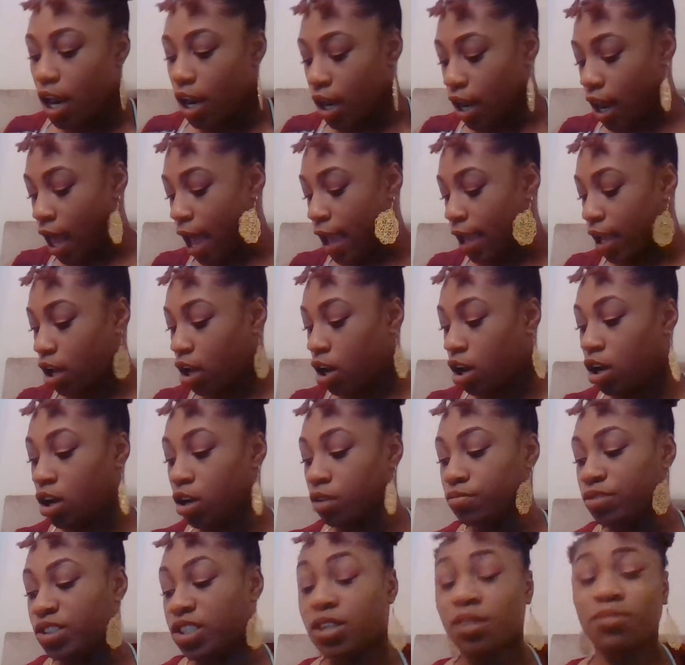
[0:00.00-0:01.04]
Like
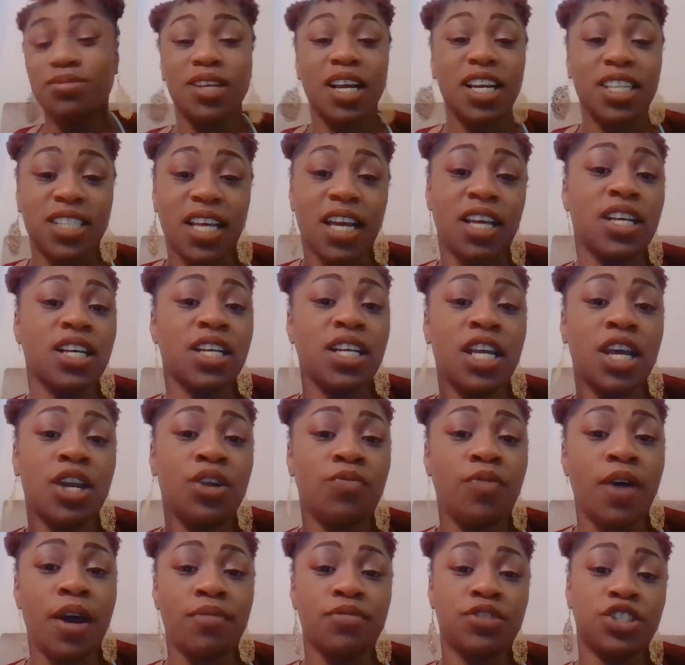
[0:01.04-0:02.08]
sometimes I could get
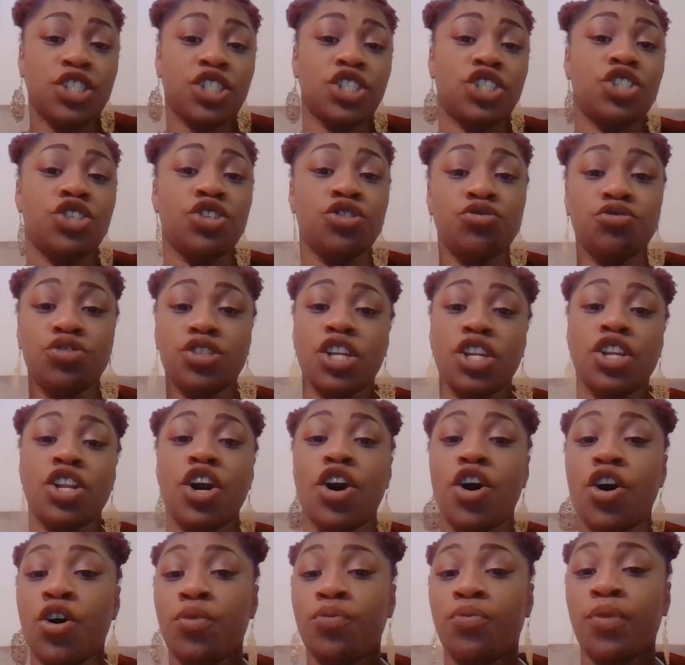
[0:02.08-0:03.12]
away with just using
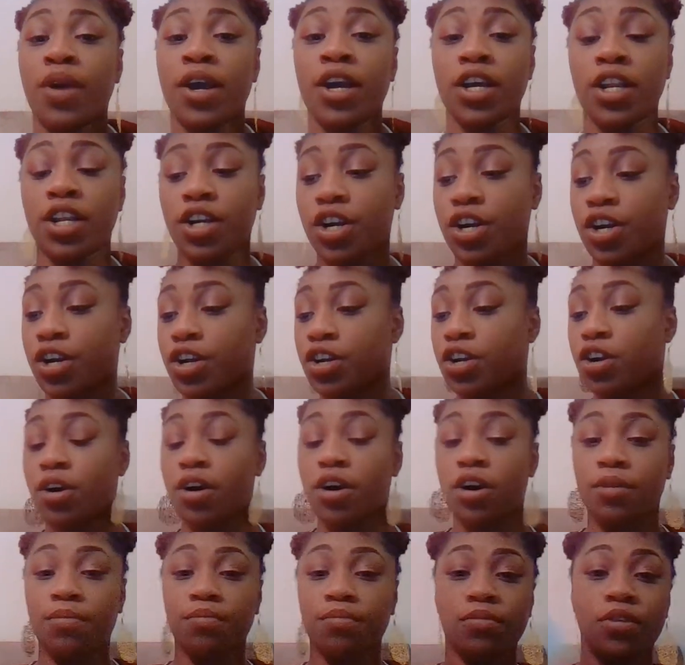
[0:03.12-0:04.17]
a regular
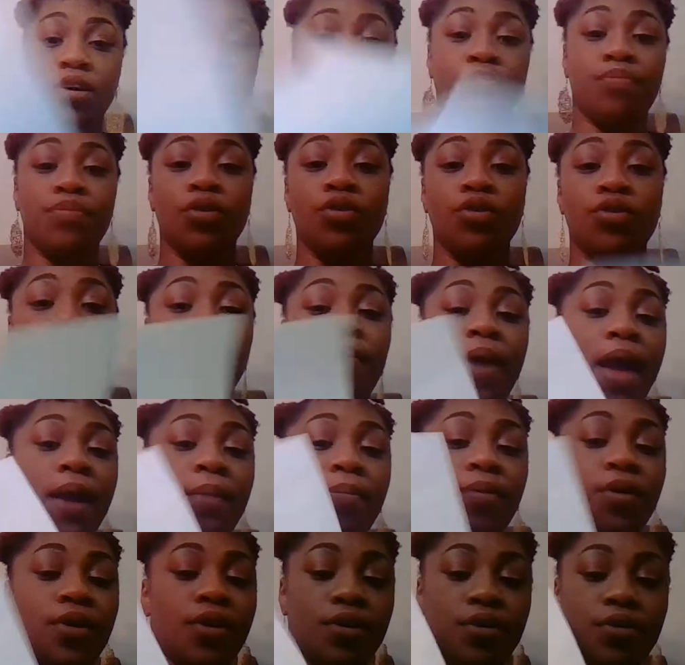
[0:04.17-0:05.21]
computer
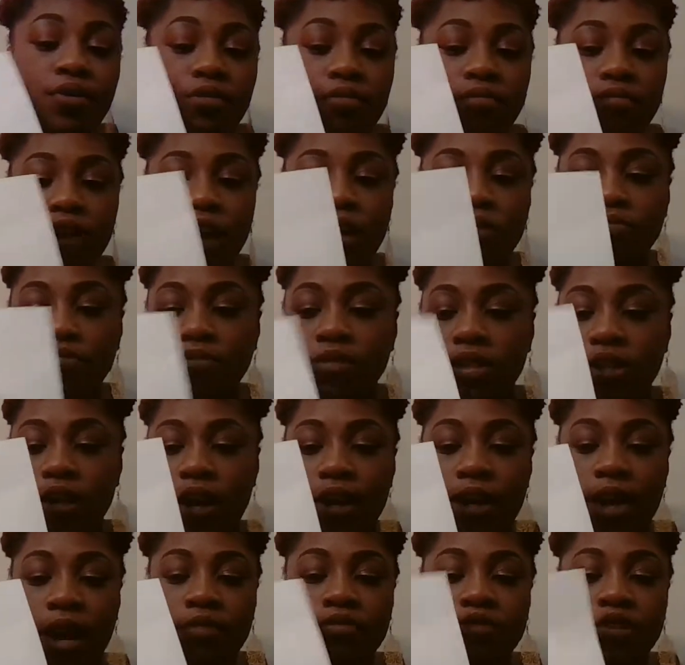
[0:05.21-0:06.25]
paper. Oh,
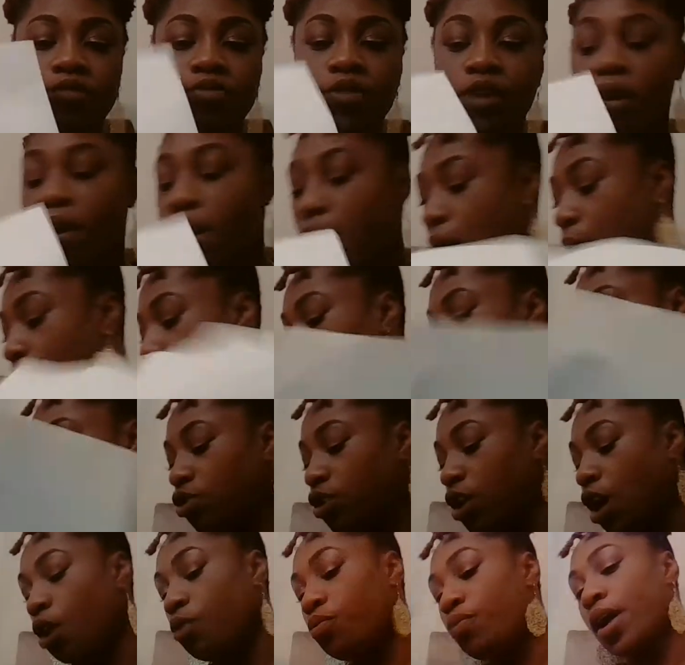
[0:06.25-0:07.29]
sorry, that one's real. But
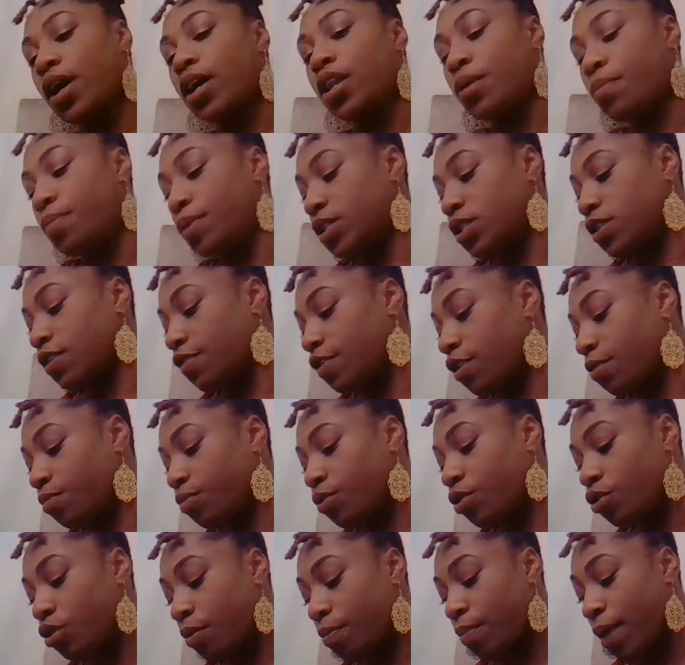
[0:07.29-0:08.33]
regular piece of
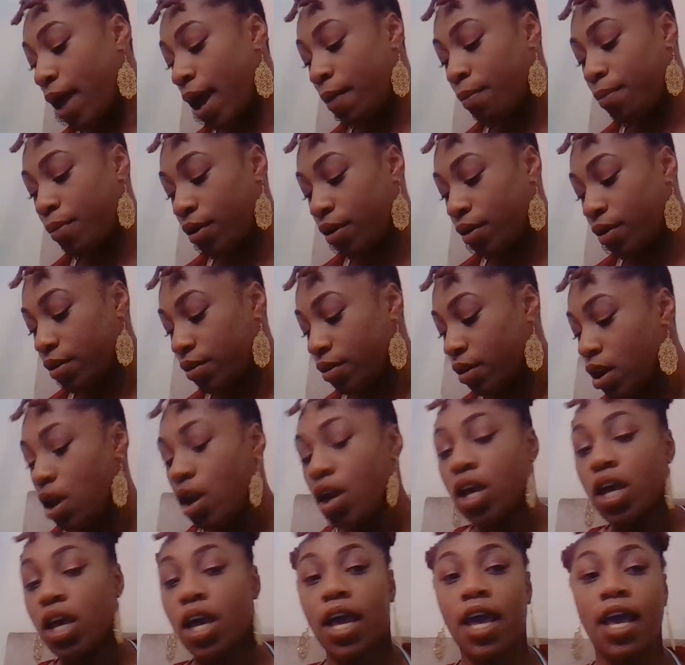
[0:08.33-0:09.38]
computer paper.
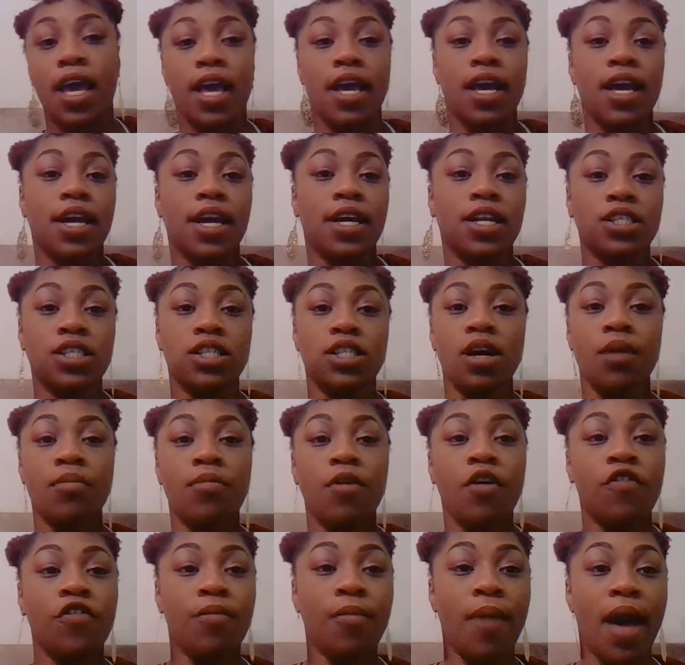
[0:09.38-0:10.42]
And some
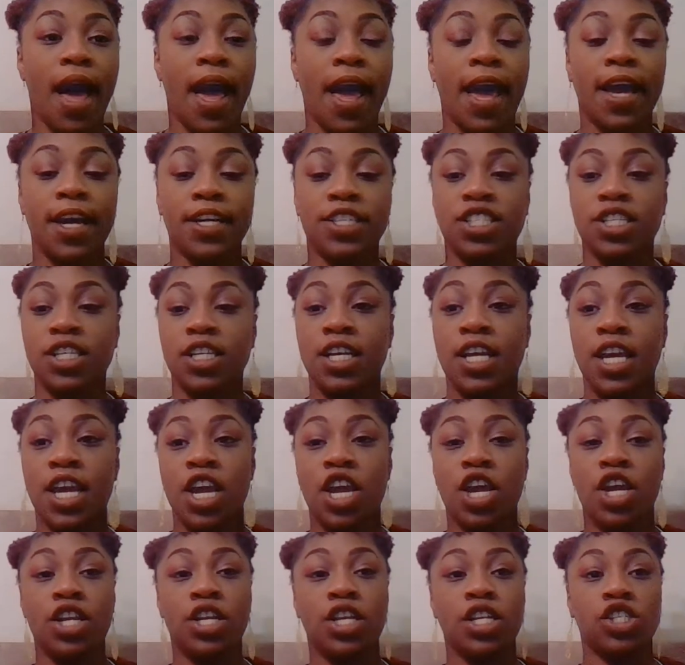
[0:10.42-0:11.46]
of them I had to
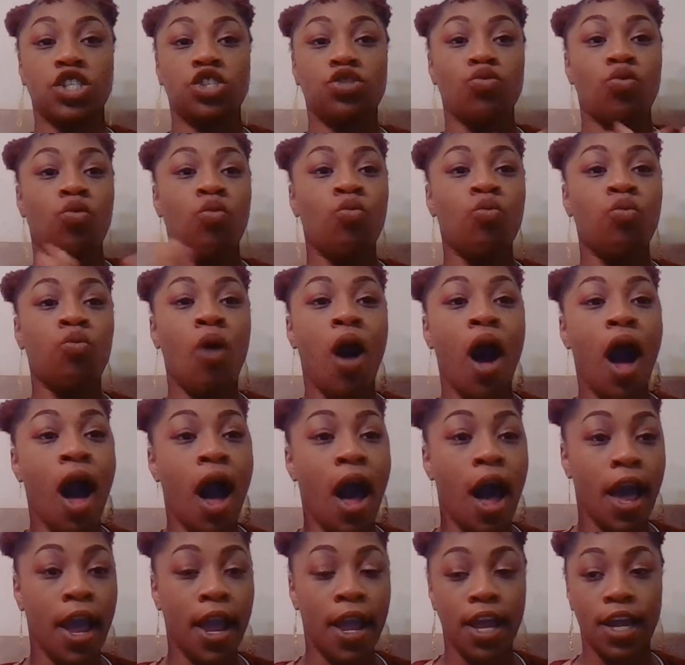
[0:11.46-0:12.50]
get this
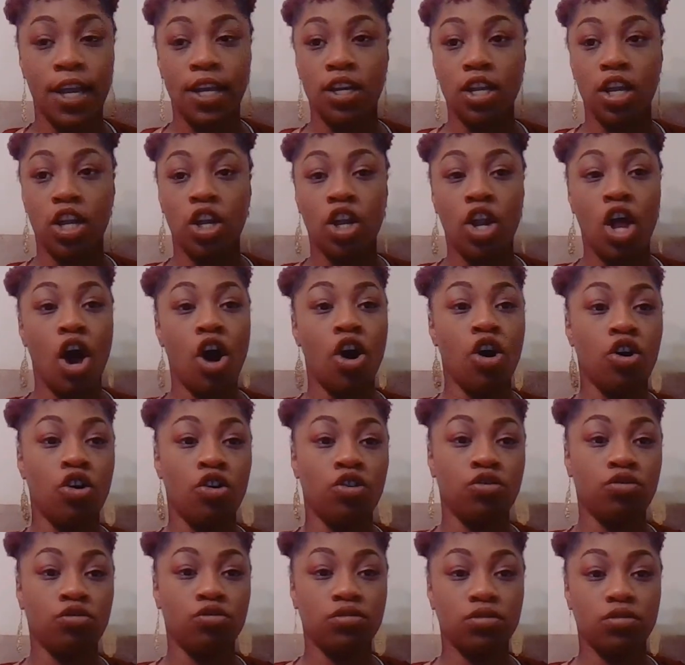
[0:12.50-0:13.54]
wide,
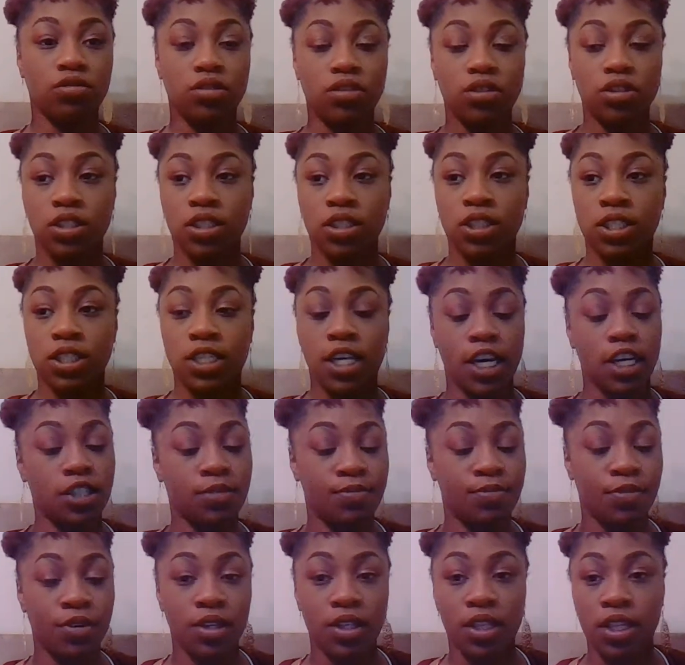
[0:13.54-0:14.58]
long
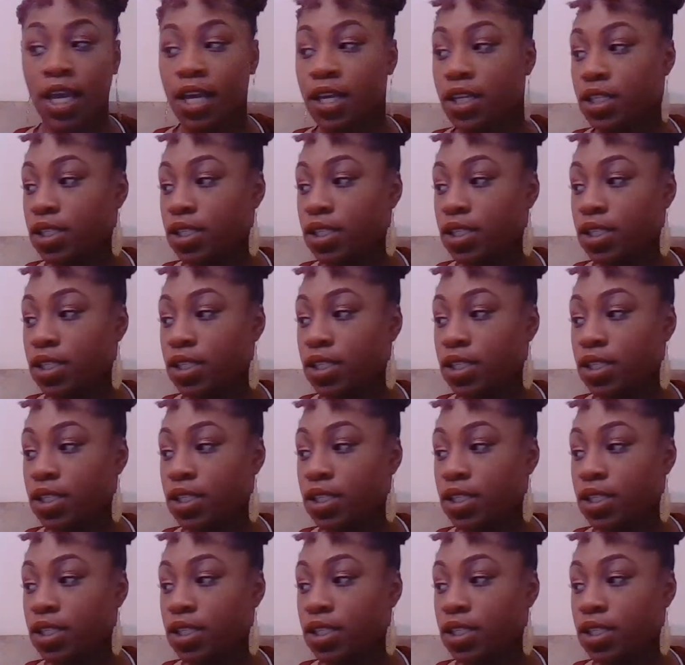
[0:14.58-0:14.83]
sketchbook